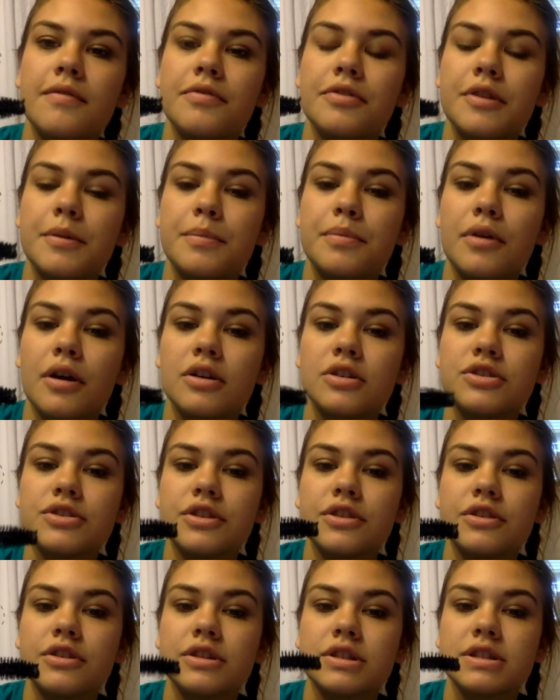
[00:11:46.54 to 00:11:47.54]
The brush
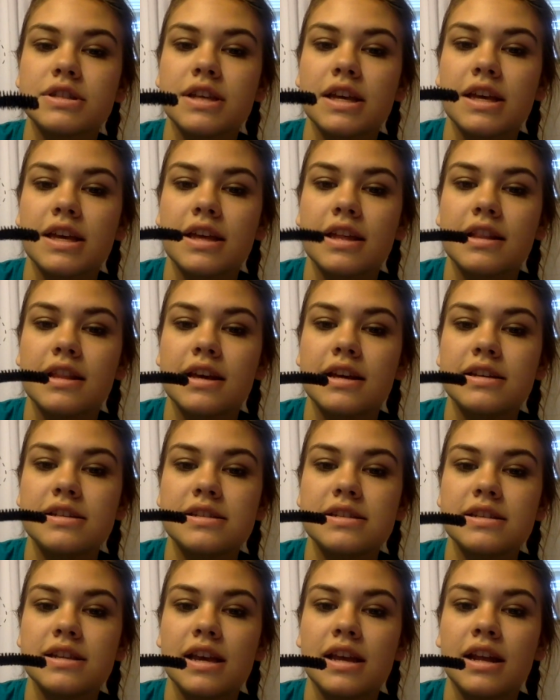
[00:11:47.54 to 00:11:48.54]
looks like
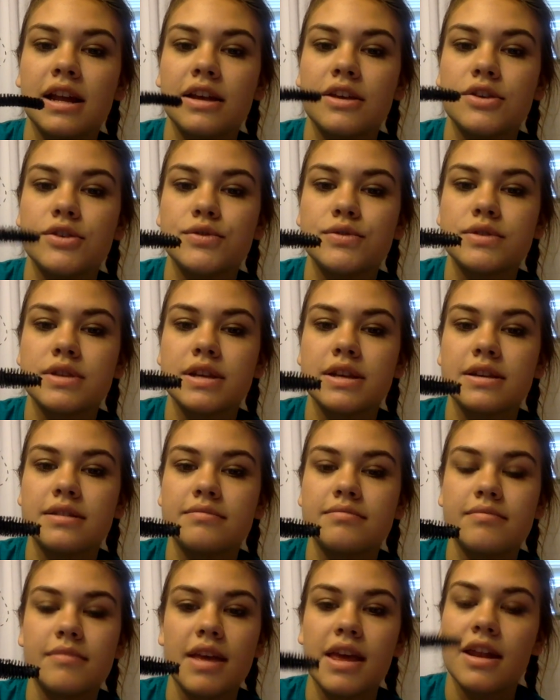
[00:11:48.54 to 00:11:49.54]
this, and I use it
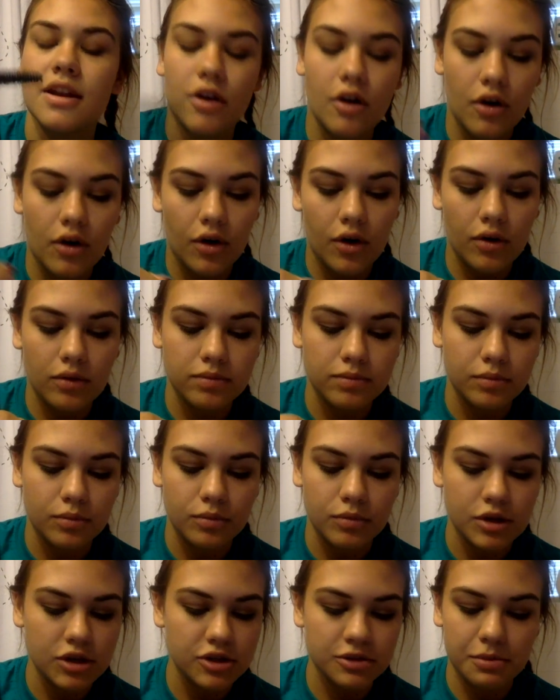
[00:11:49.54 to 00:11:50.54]
in all
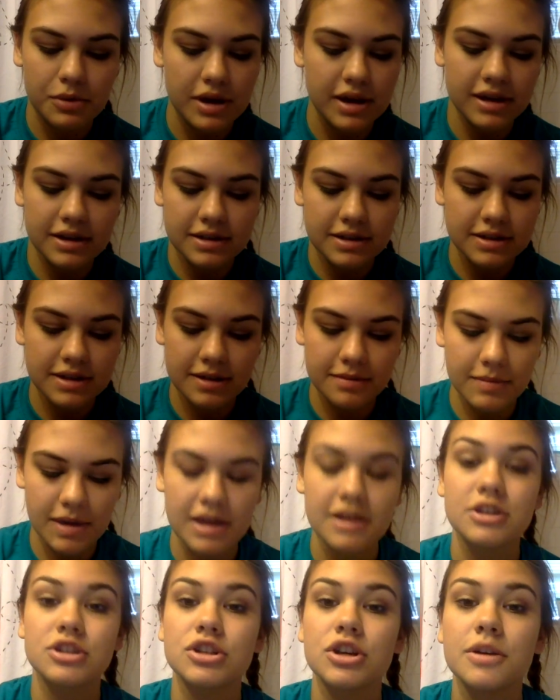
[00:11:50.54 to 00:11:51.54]
which ways to
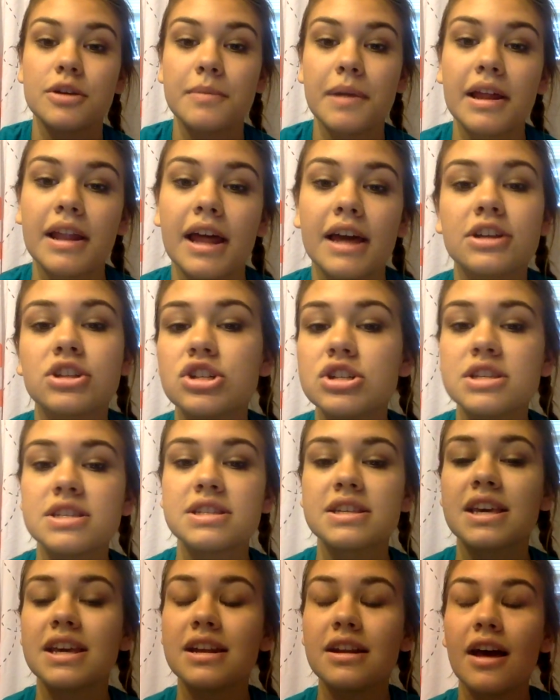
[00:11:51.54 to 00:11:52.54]
make sure my lashes
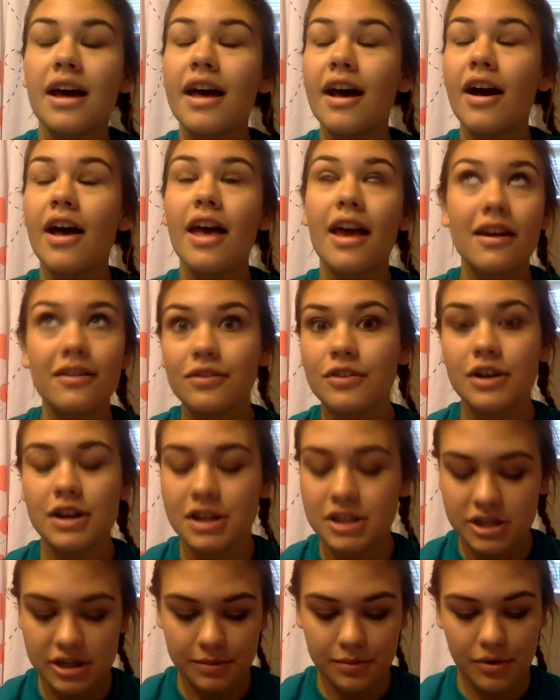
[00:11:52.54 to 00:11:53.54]
get every
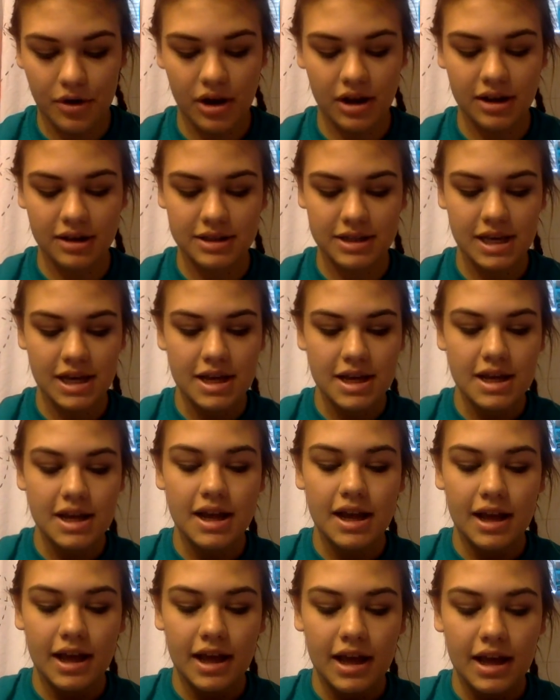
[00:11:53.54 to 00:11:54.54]
inch of product.
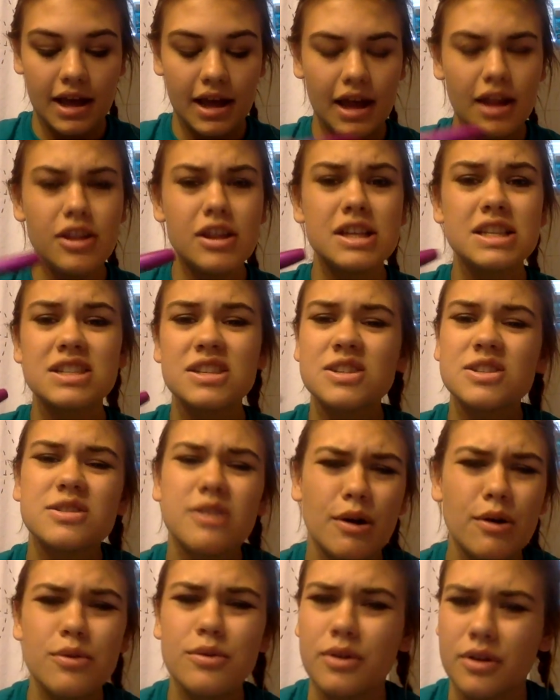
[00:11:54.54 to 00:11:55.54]
It's
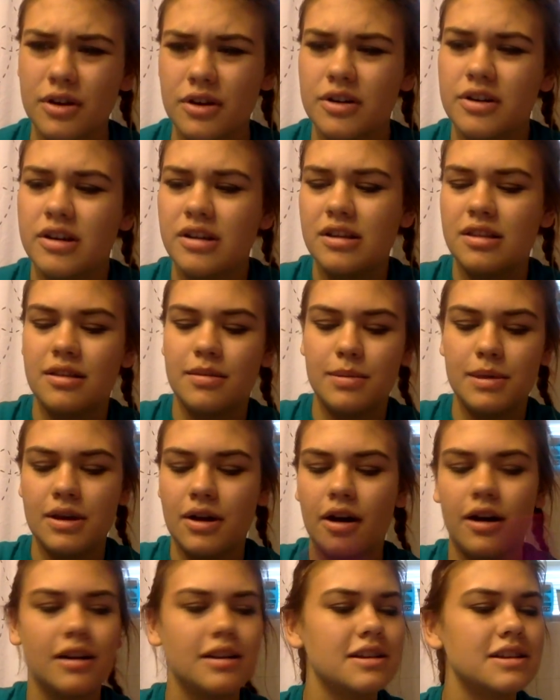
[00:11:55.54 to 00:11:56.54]
so good, to be
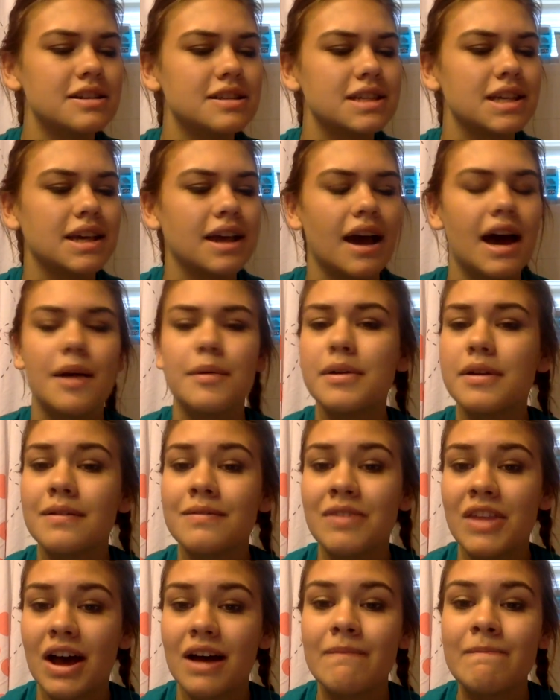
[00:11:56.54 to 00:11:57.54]
honest. Like, I would
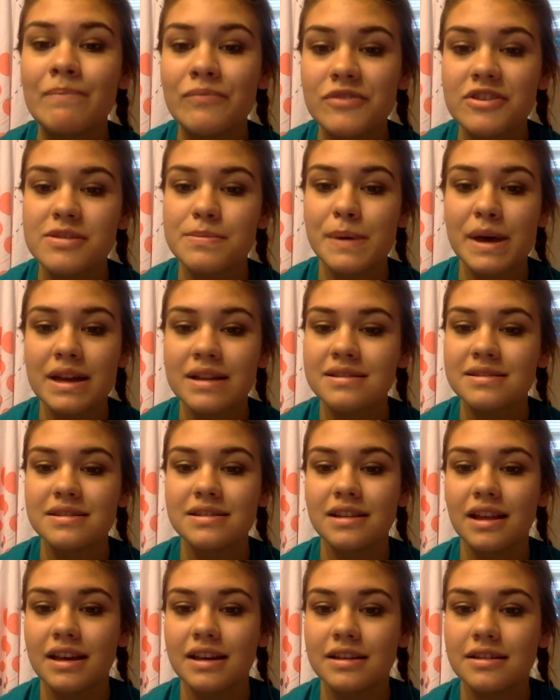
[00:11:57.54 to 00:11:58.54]
not spend
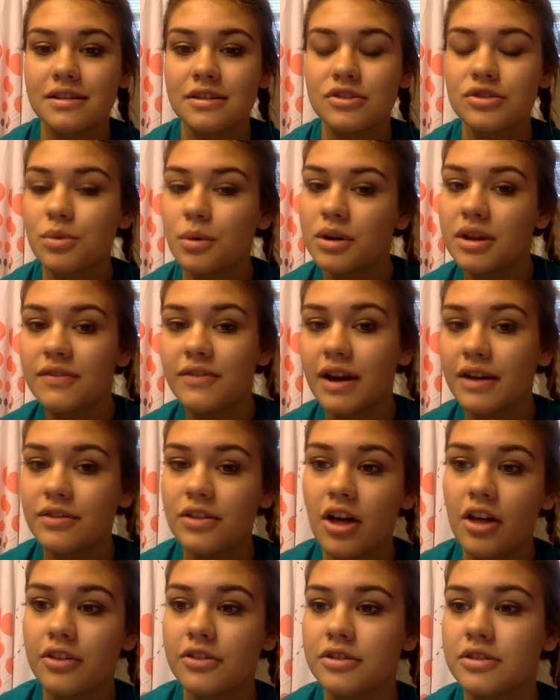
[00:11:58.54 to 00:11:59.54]
like
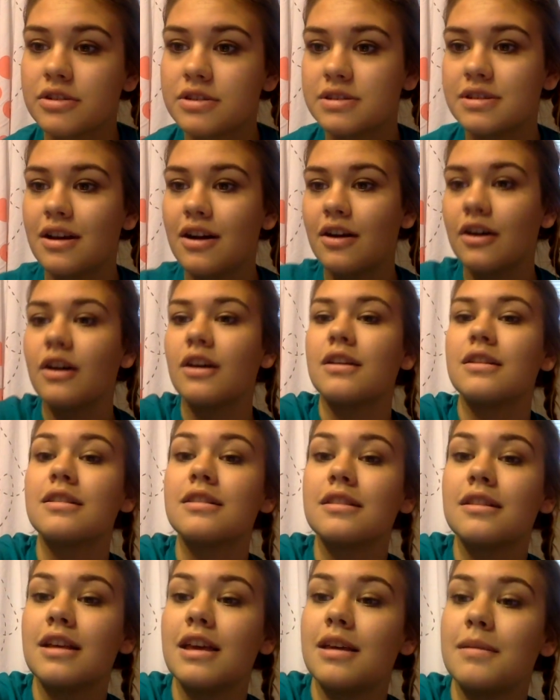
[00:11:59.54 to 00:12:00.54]
$25 on a